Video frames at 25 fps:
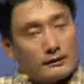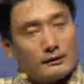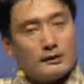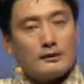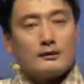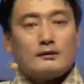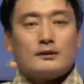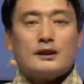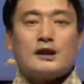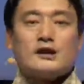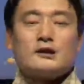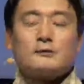
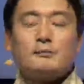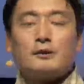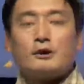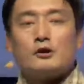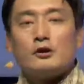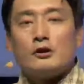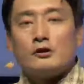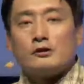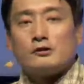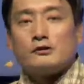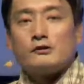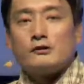That's
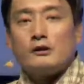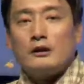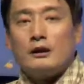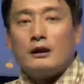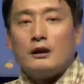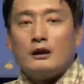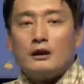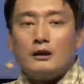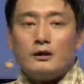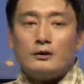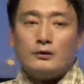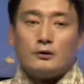because,
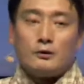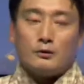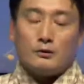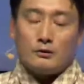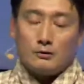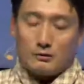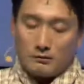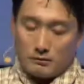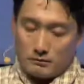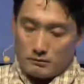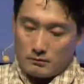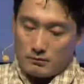you know,
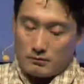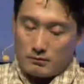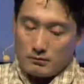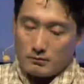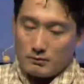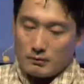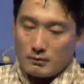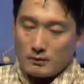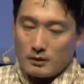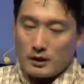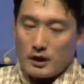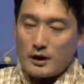
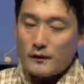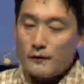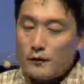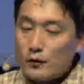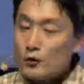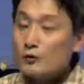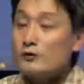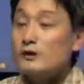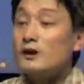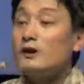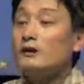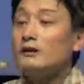if
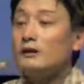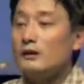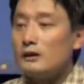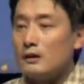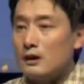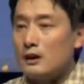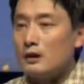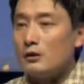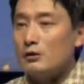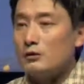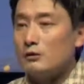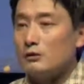you sell the
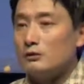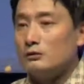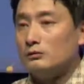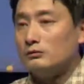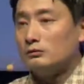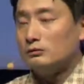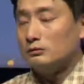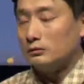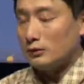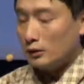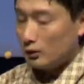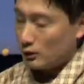cow
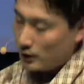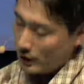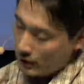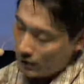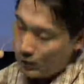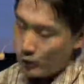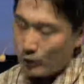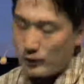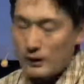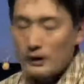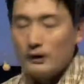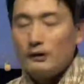or if
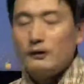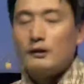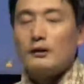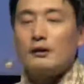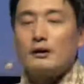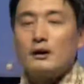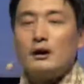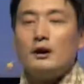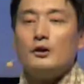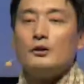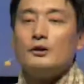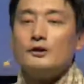you kill the
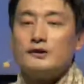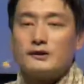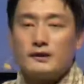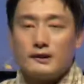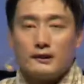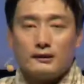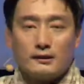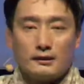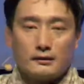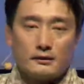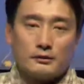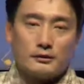cow and
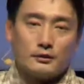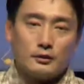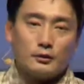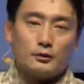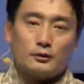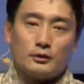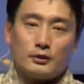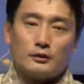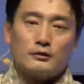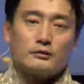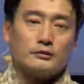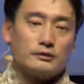sell the, you know,
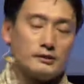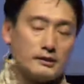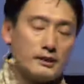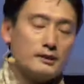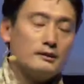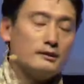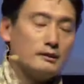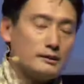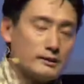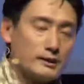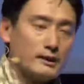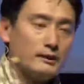the
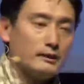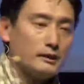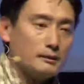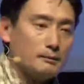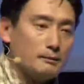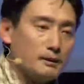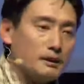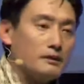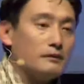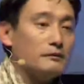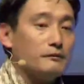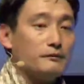sell the
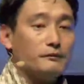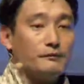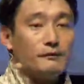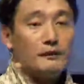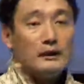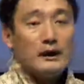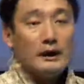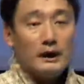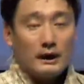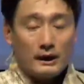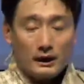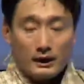beef,
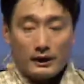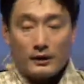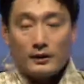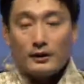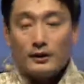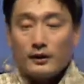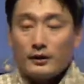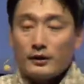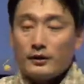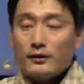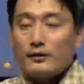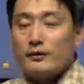
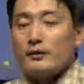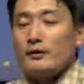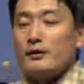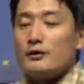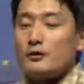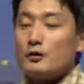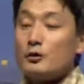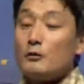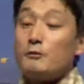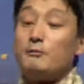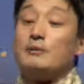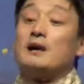
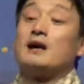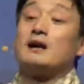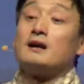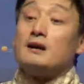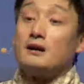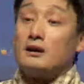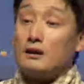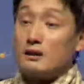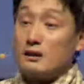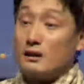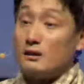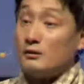your bank
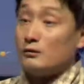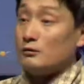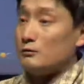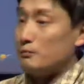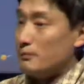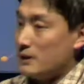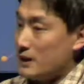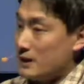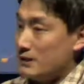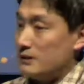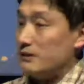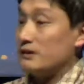account
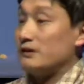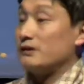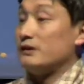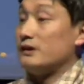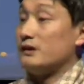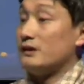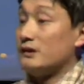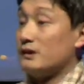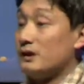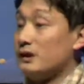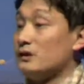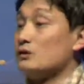might just
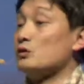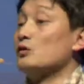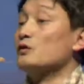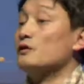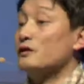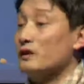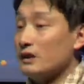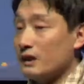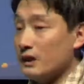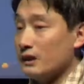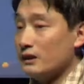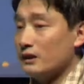increase
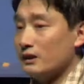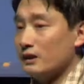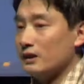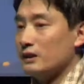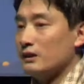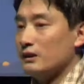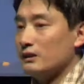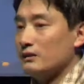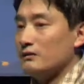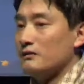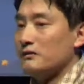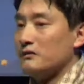overnight.
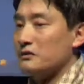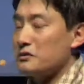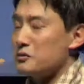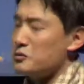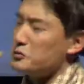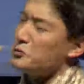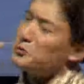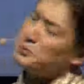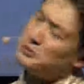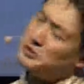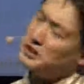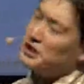You know,
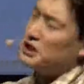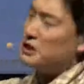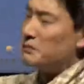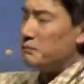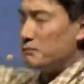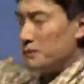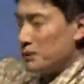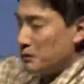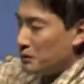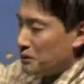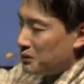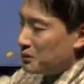your
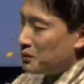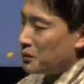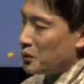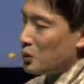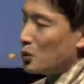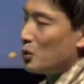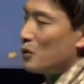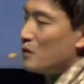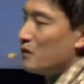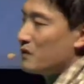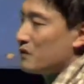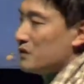GDP will
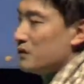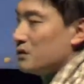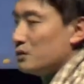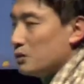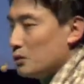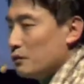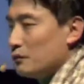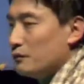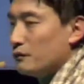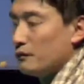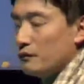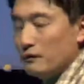grow over the
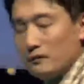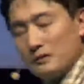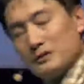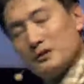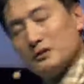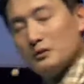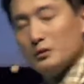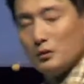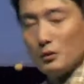roof, you know,